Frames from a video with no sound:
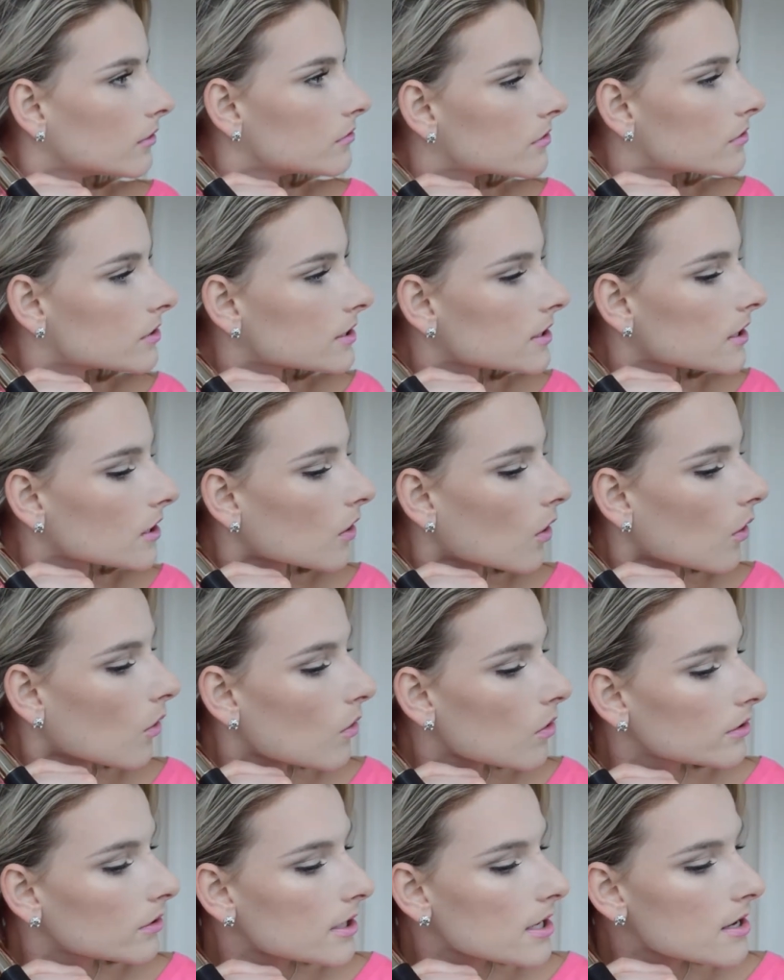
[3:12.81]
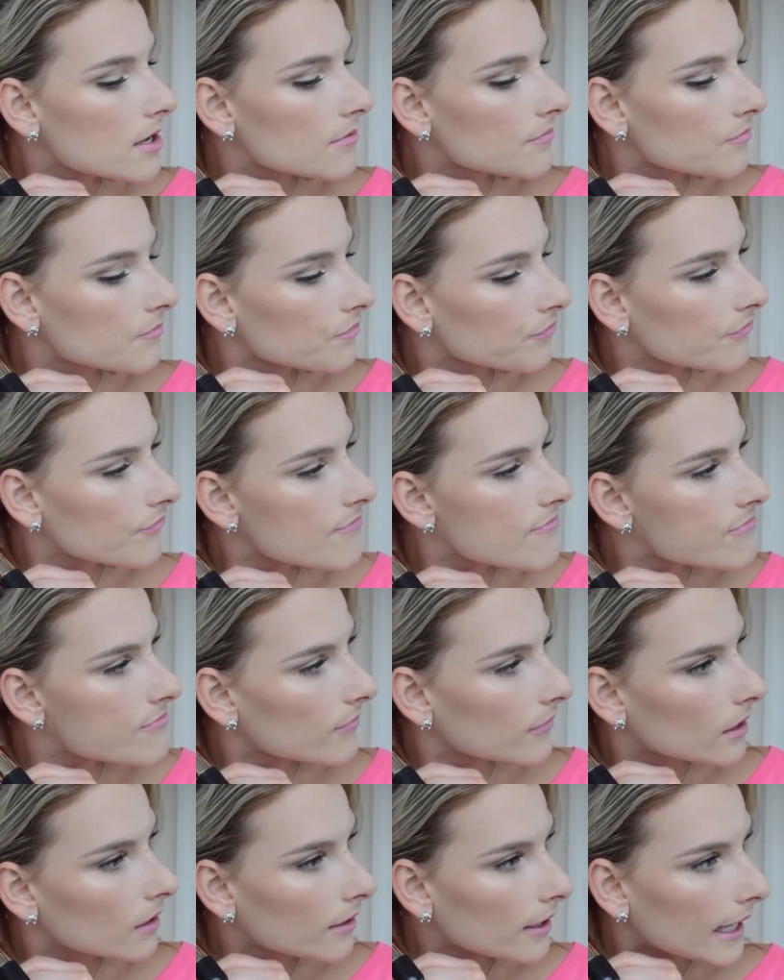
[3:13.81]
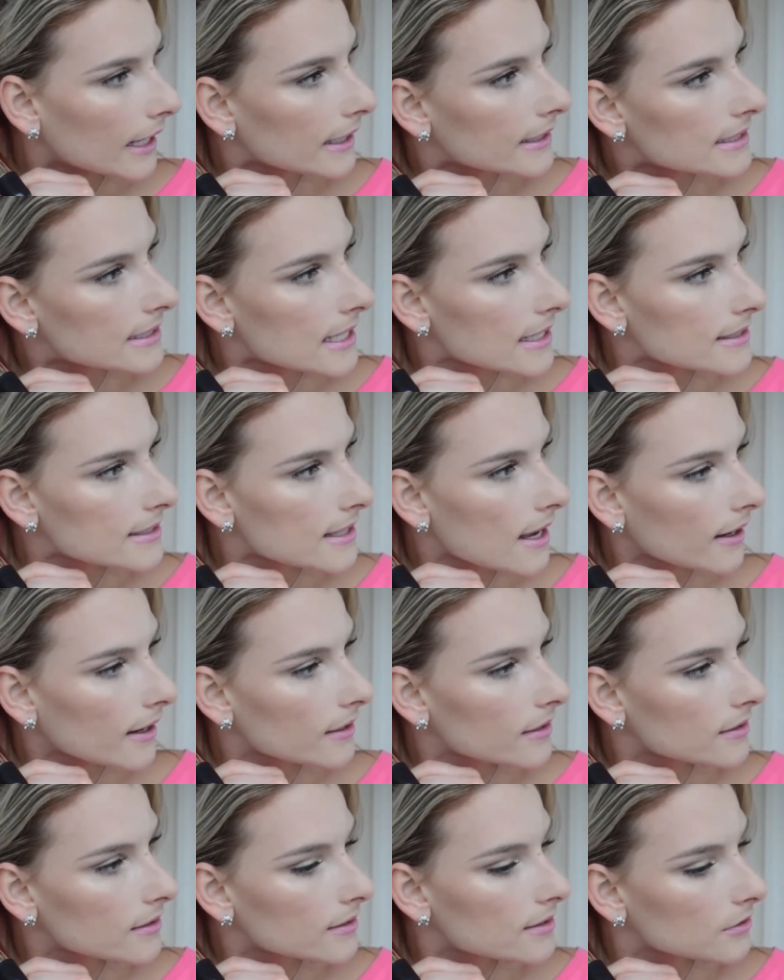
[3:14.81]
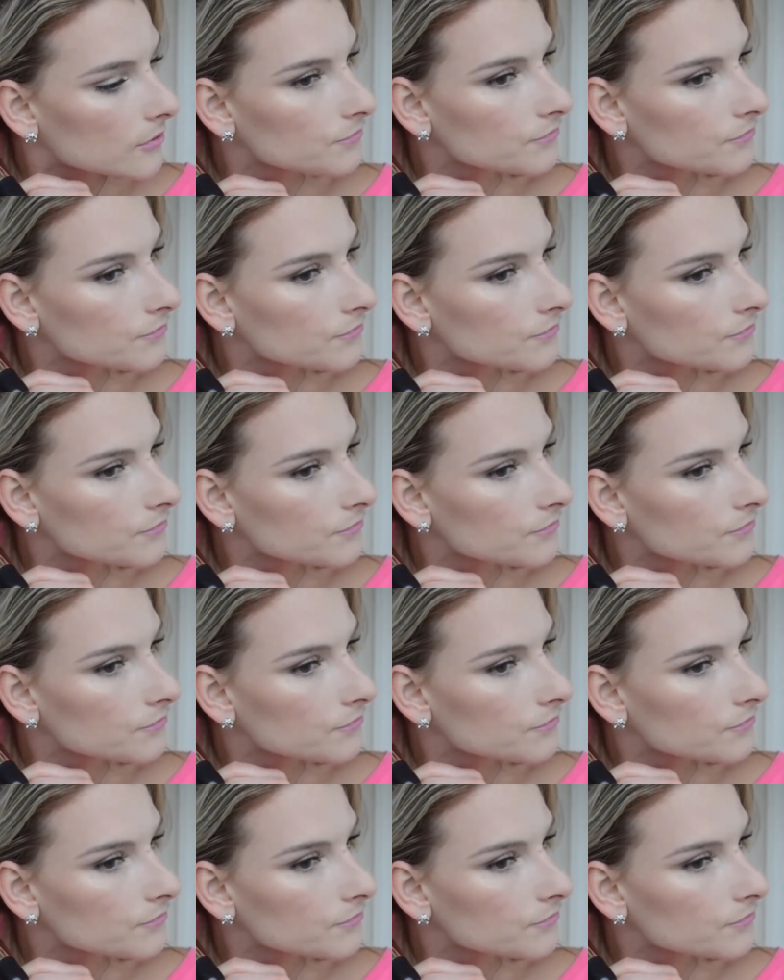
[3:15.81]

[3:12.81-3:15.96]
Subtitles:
Just gonna hold it 8 to 10 seconds,